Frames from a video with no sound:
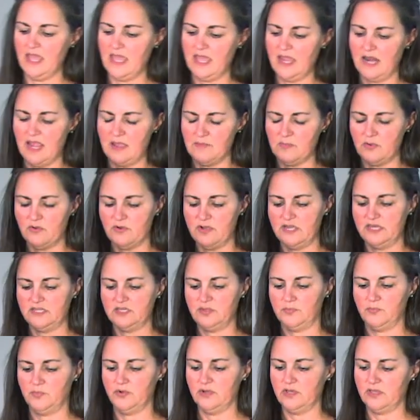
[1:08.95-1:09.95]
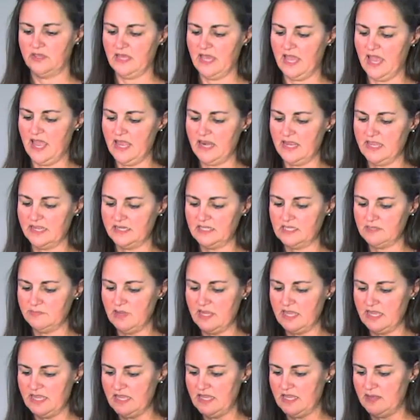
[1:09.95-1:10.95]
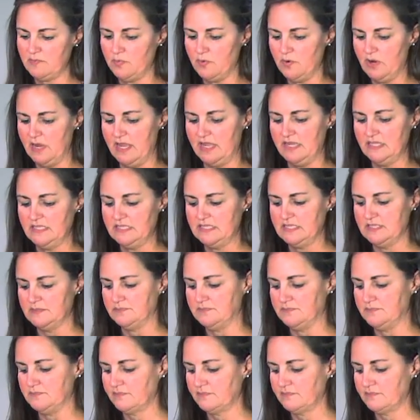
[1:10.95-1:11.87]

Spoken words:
and I'm going to put that into my heat press